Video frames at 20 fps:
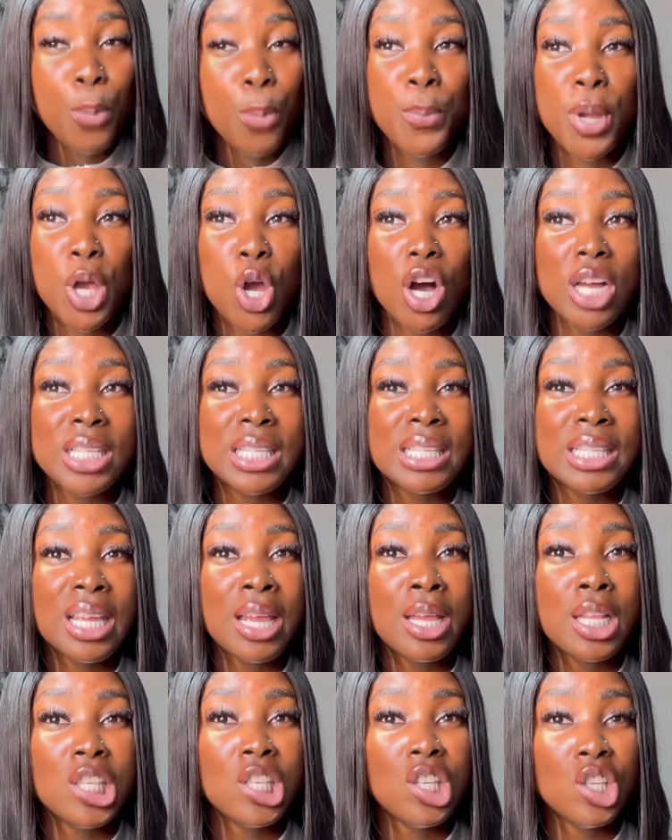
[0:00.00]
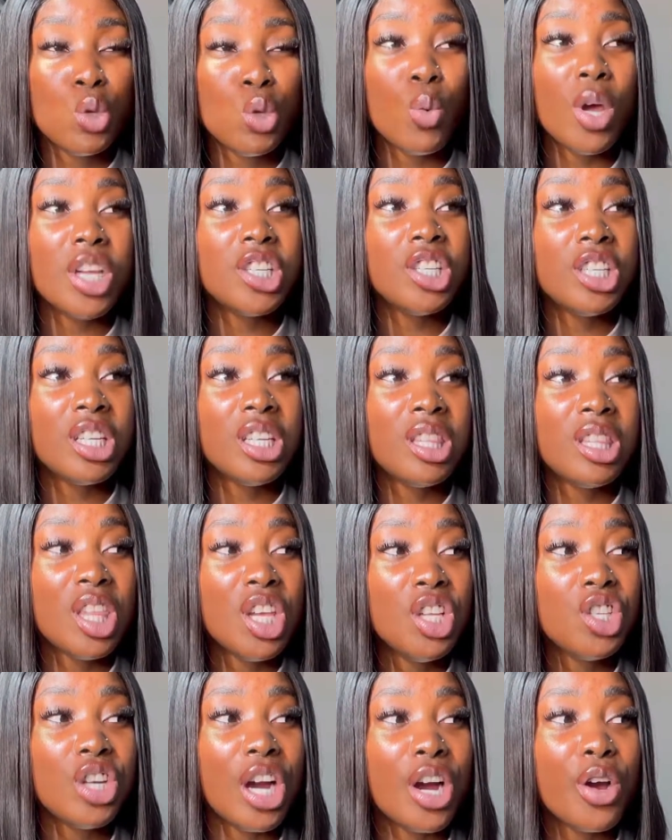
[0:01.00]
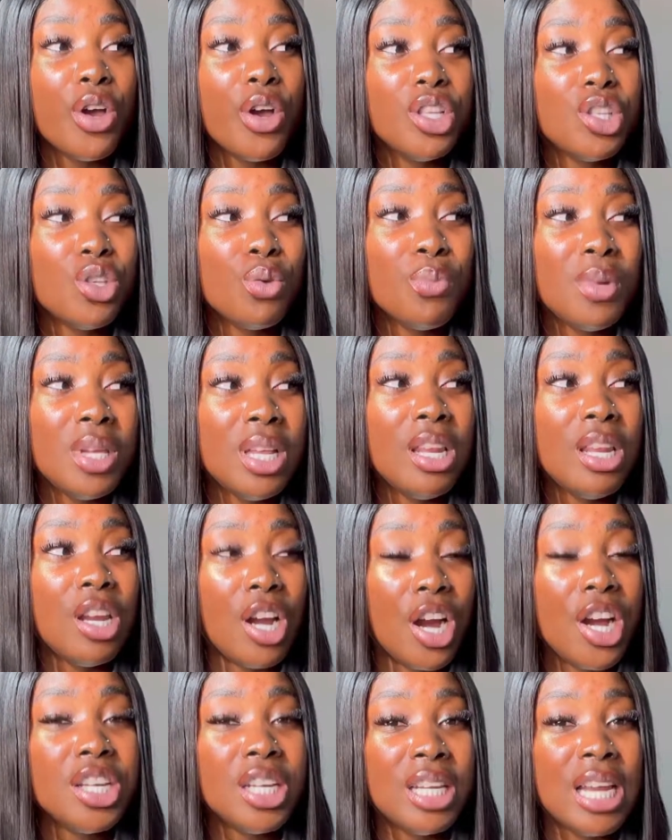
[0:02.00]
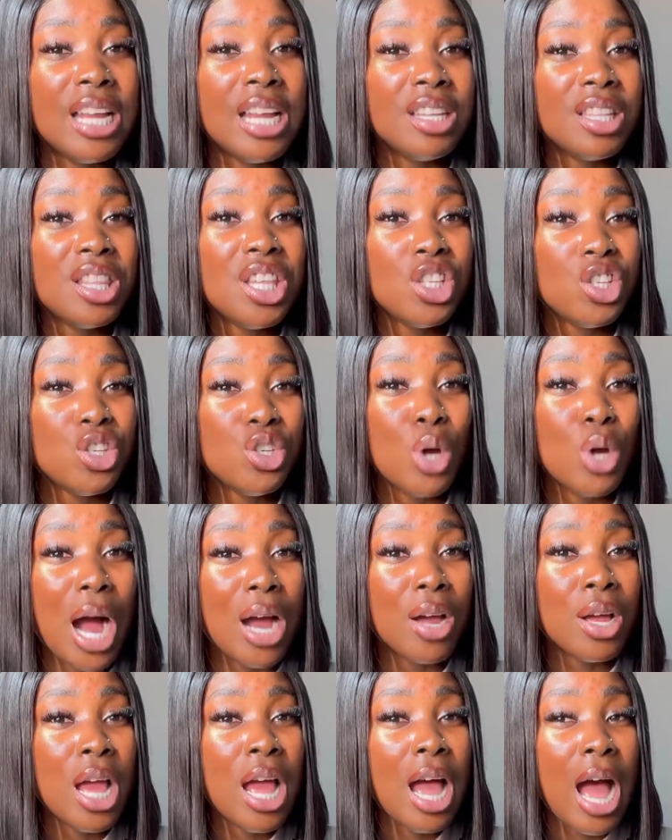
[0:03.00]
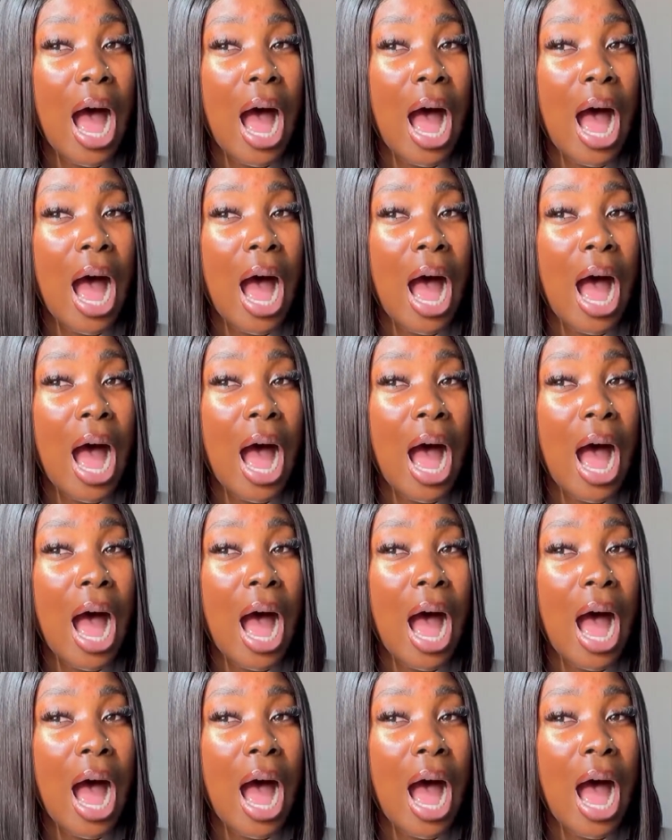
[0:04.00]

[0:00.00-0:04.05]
because the things you are going to be learning and the things you are